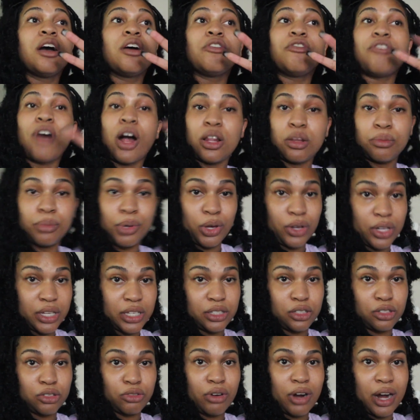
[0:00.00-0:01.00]
follow me on
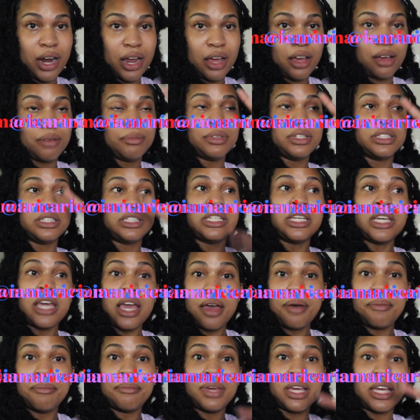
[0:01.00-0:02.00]
Instagram, D
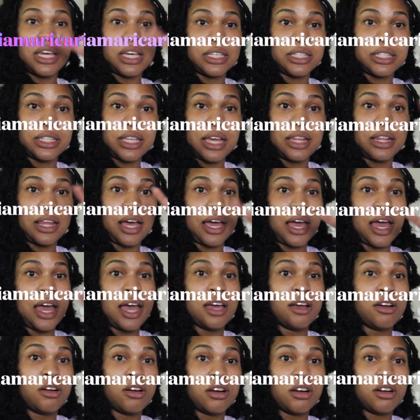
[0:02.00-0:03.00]
M me and say like,
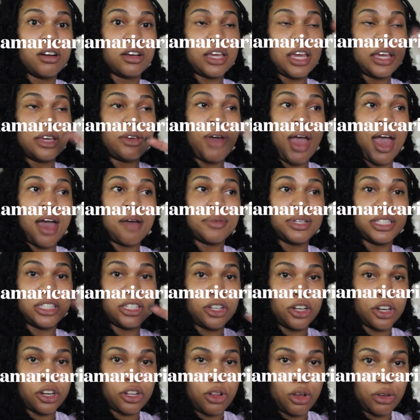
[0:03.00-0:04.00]
hey girl, can you add me
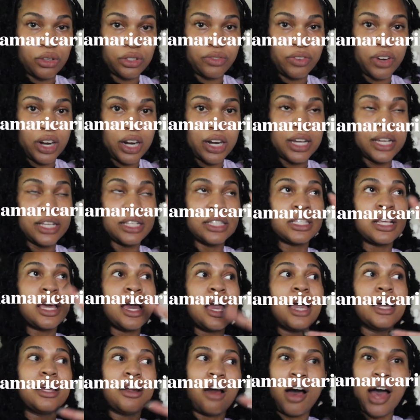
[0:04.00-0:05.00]
to your close friends?
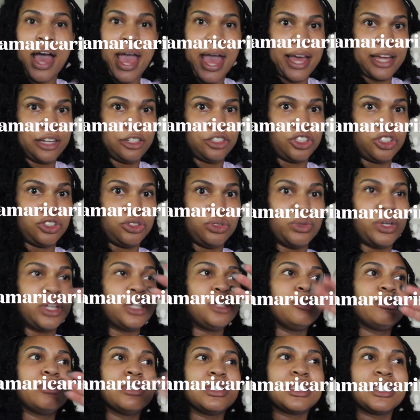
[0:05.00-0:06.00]
And I'll add you,
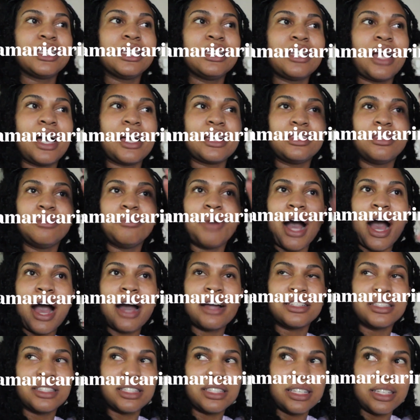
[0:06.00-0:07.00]
and you could see like the
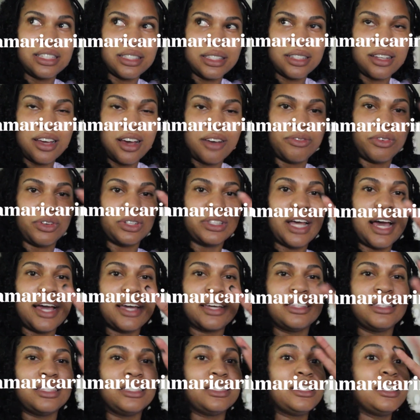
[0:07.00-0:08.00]
behind the scenes stuff, or
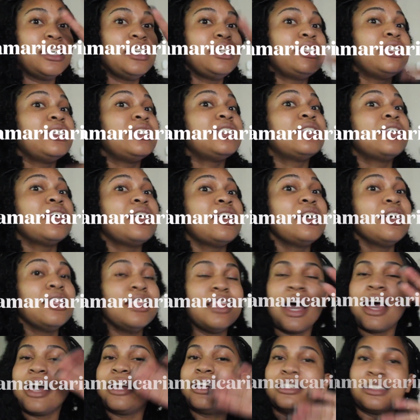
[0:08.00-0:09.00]
like the T T T
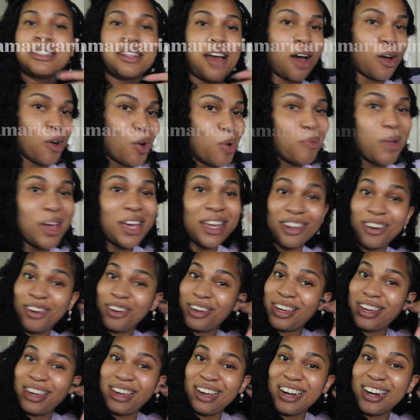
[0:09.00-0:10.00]
that is not gonna make it
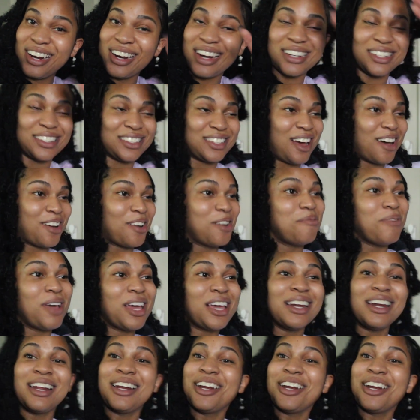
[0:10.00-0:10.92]
on here and it's not gonna make it